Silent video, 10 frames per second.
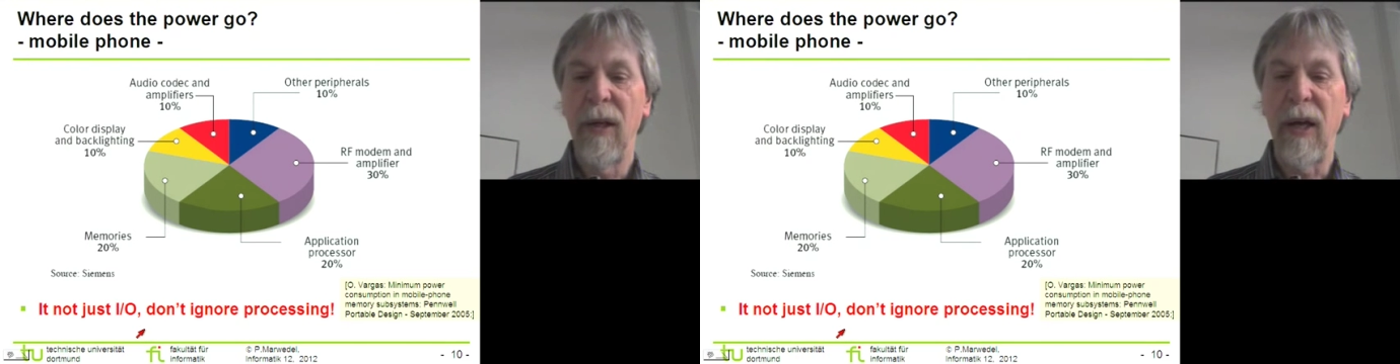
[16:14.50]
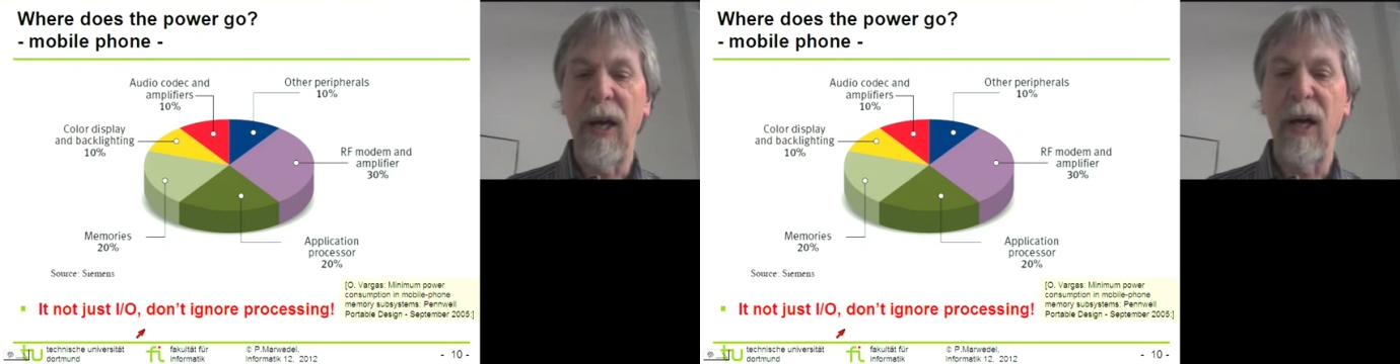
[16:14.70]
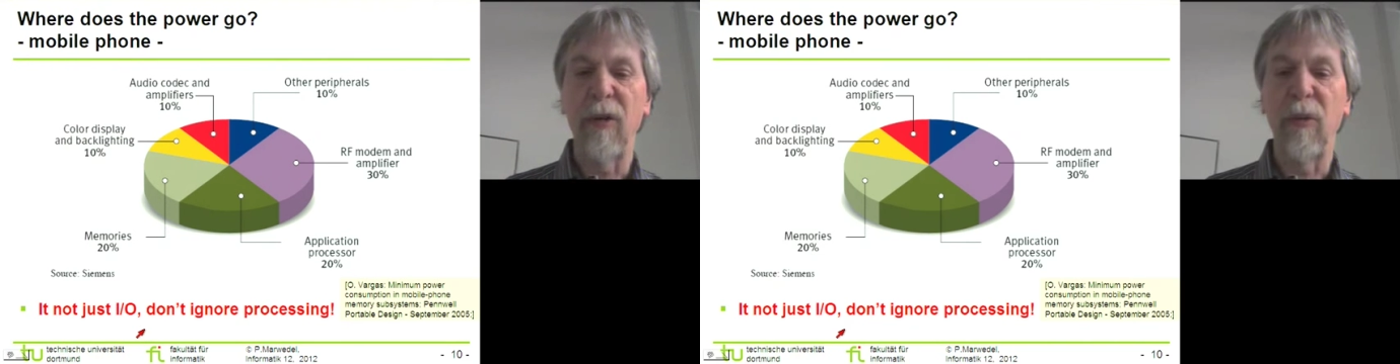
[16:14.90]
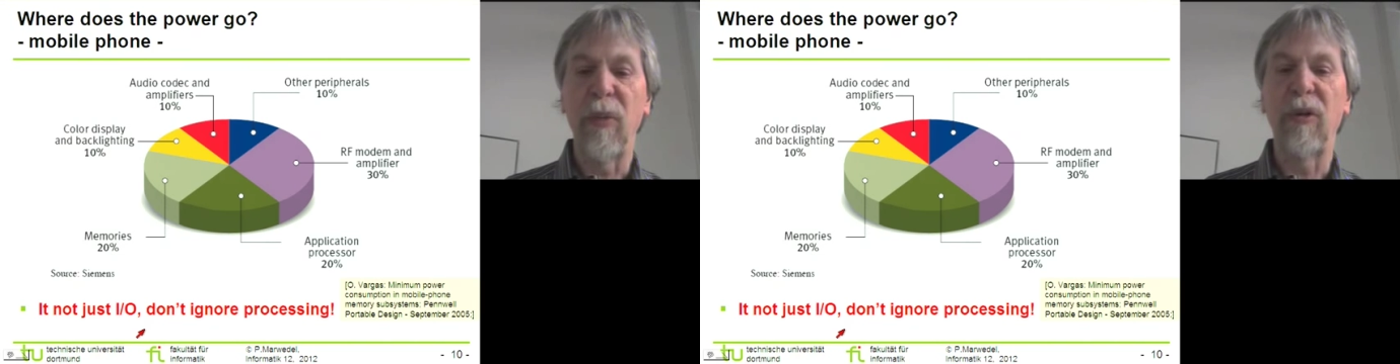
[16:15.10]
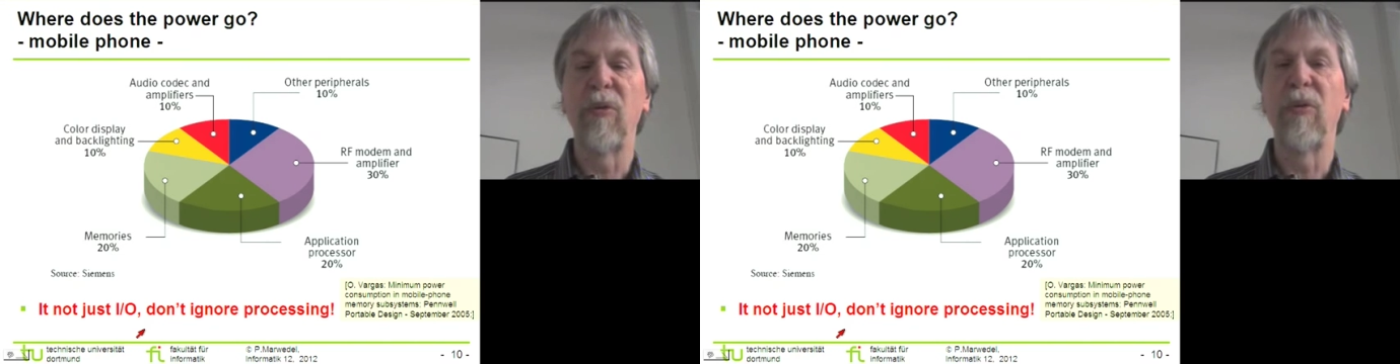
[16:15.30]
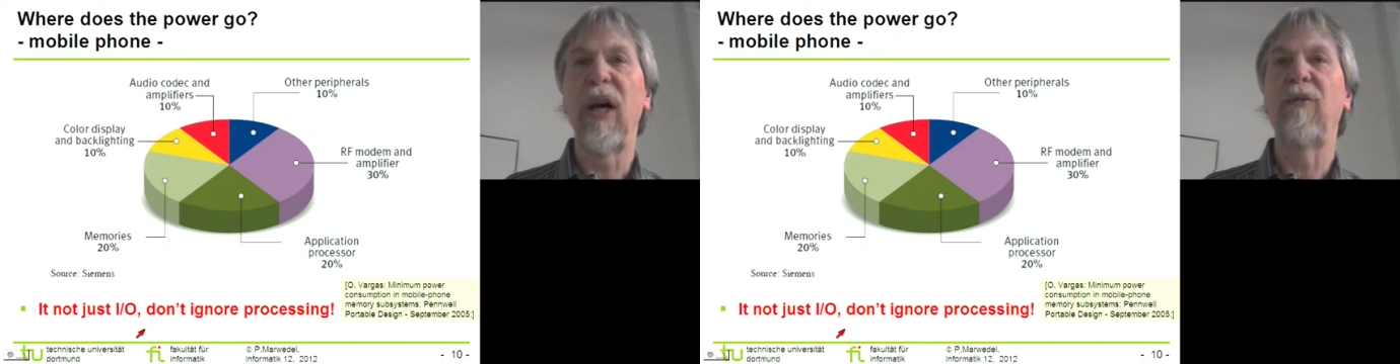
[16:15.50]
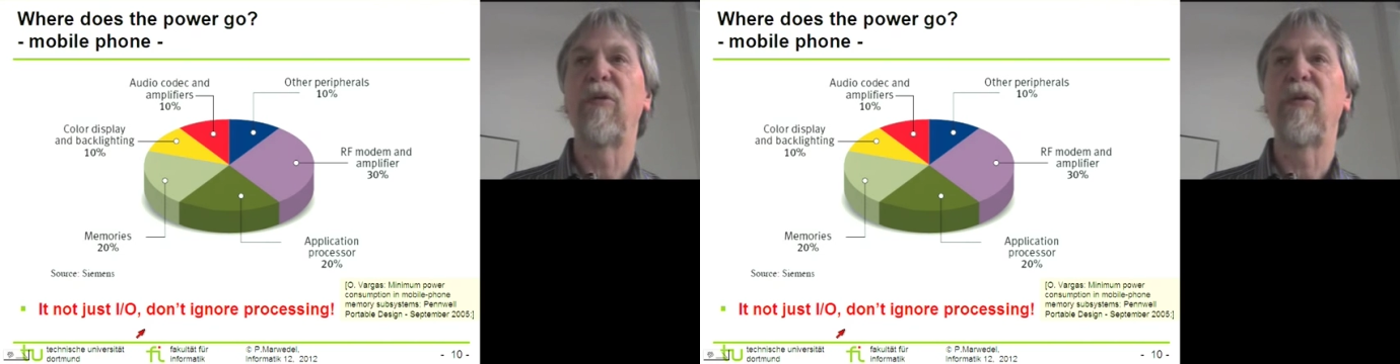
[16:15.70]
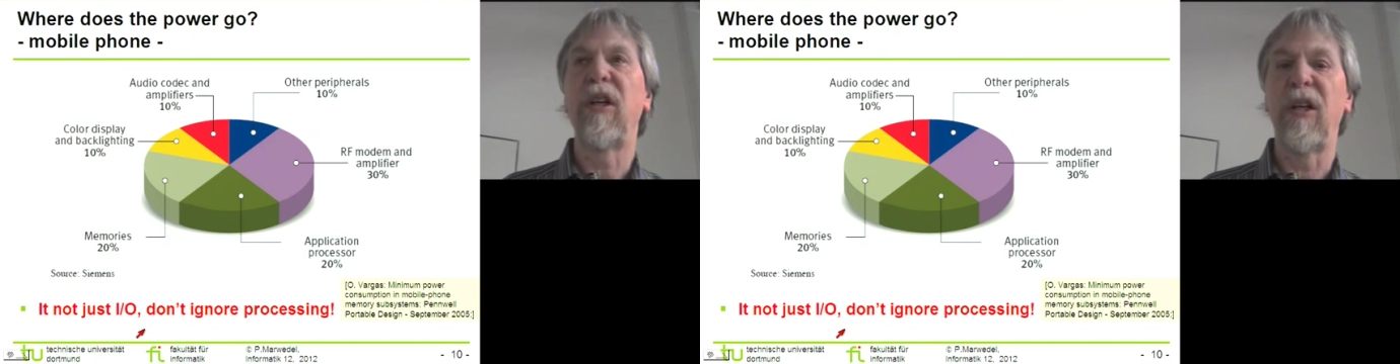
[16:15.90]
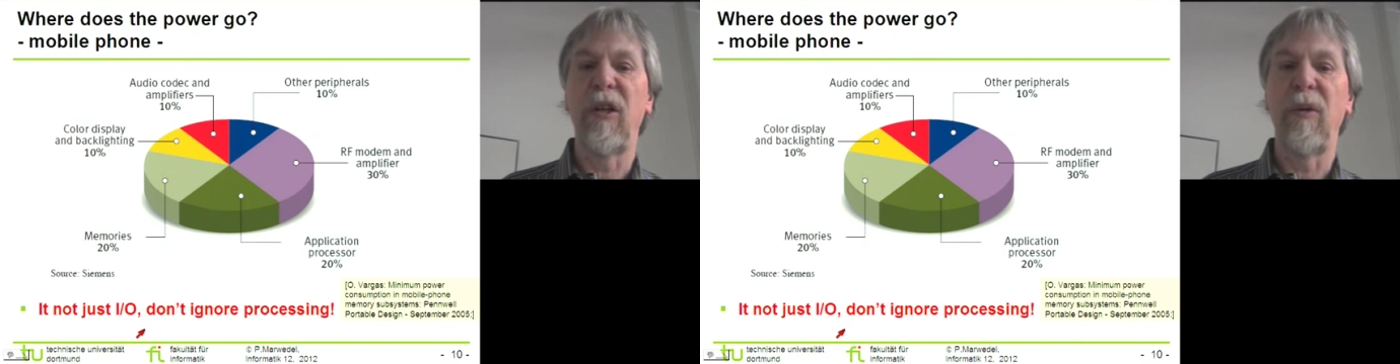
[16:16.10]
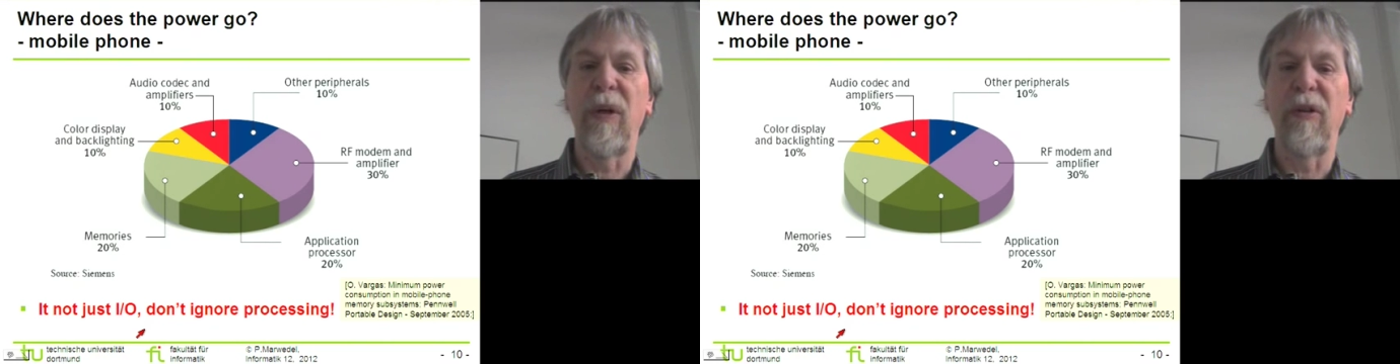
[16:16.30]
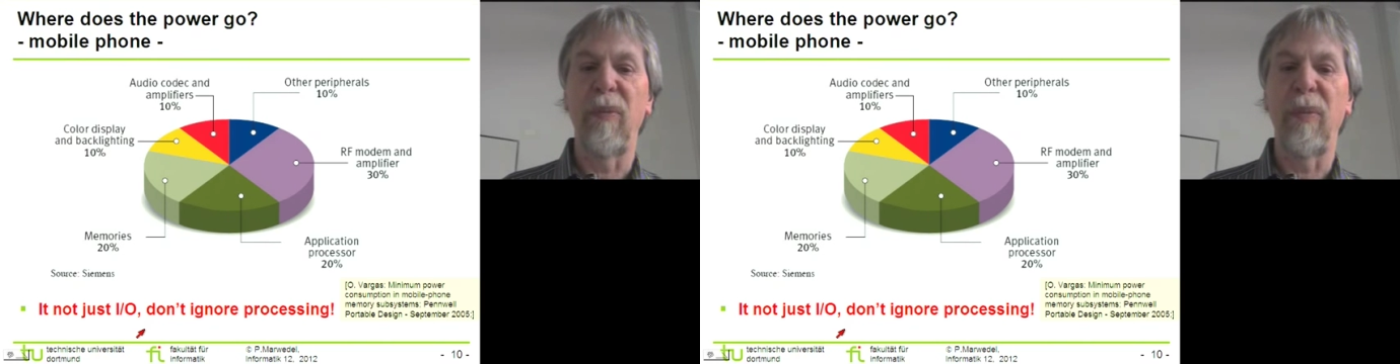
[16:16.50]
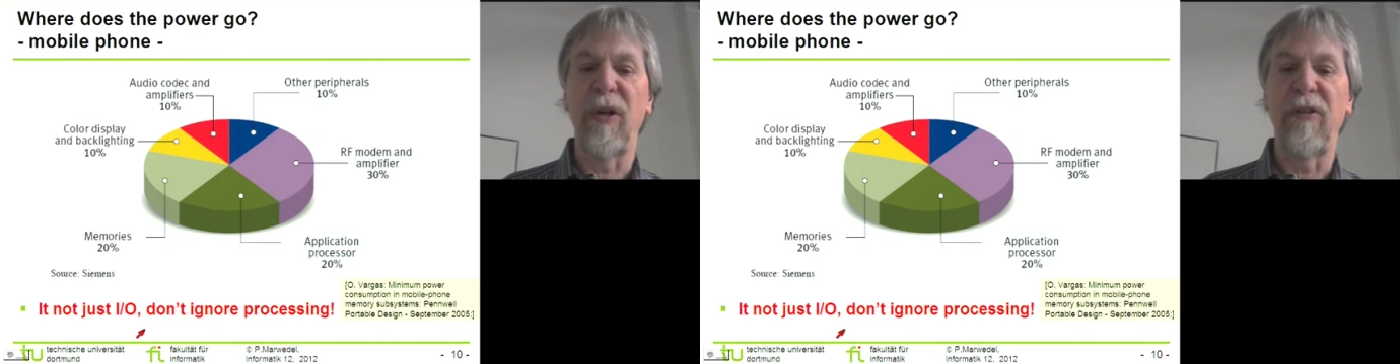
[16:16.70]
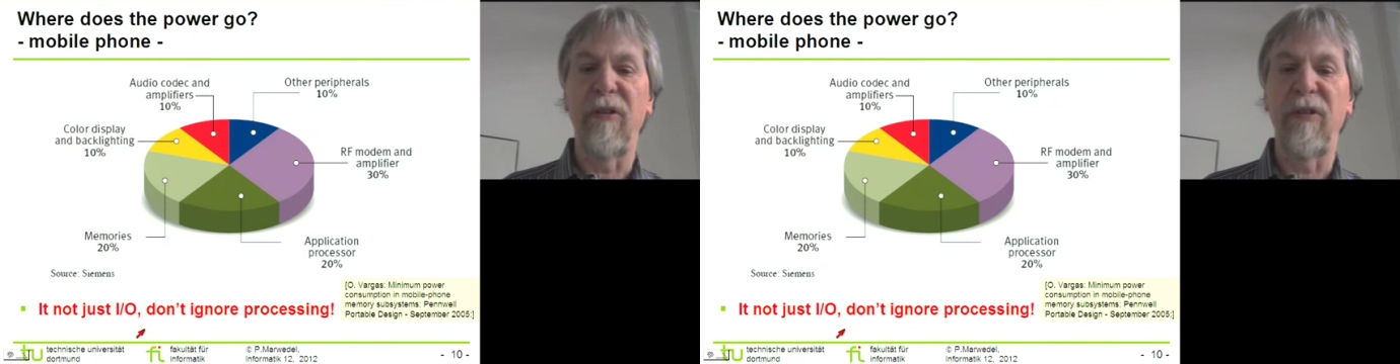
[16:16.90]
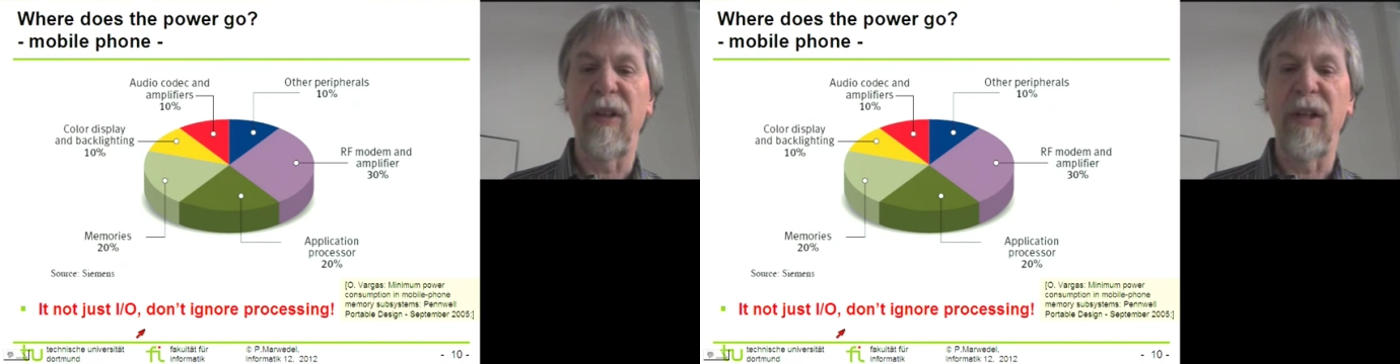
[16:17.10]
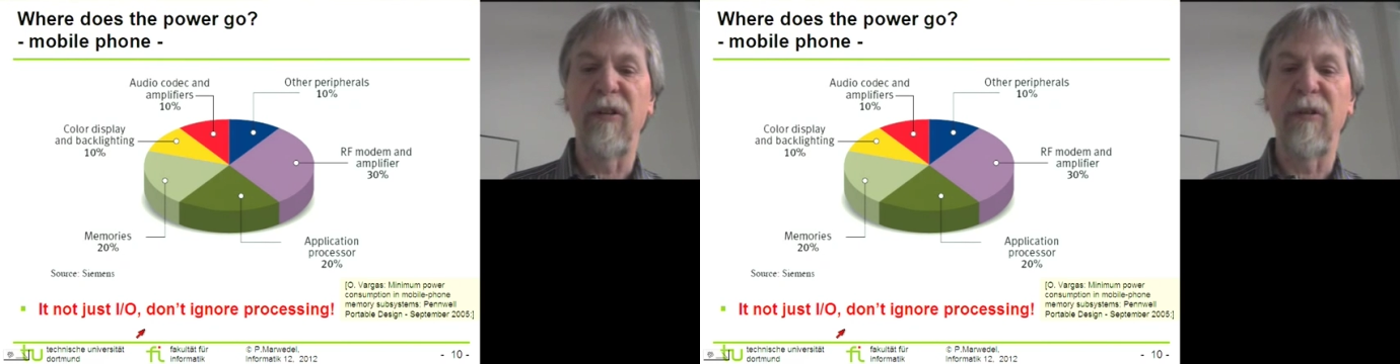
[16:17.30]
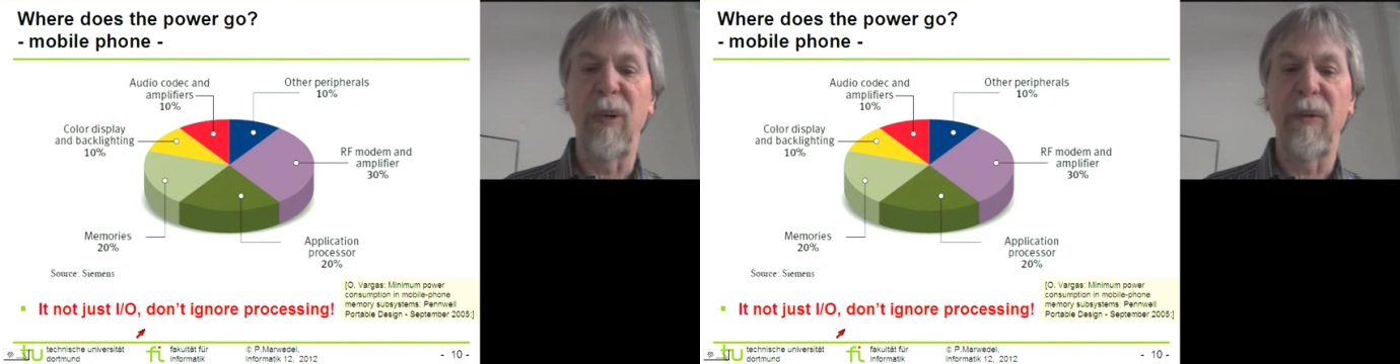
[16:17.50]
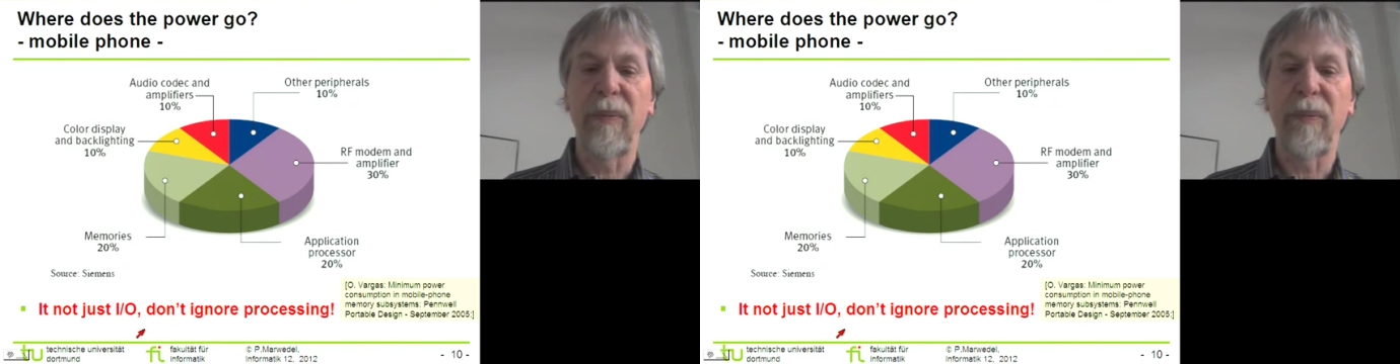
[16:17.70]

And we do have to care about the processing as well.